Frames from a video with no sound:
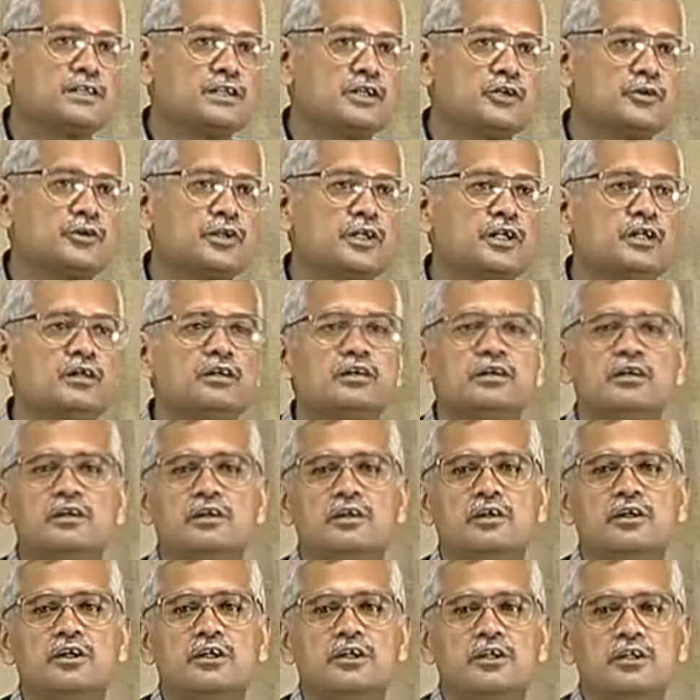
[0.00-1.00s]
okay,
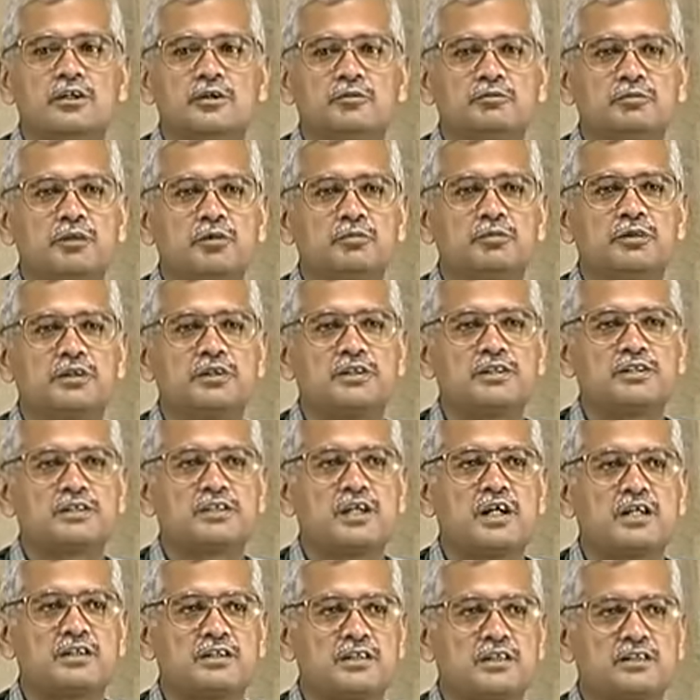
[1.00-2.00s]
people
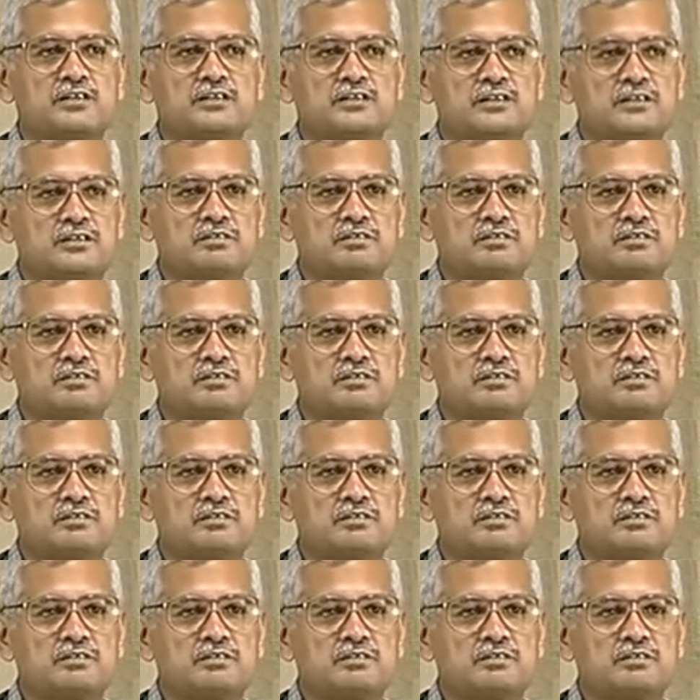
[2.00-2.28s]
started,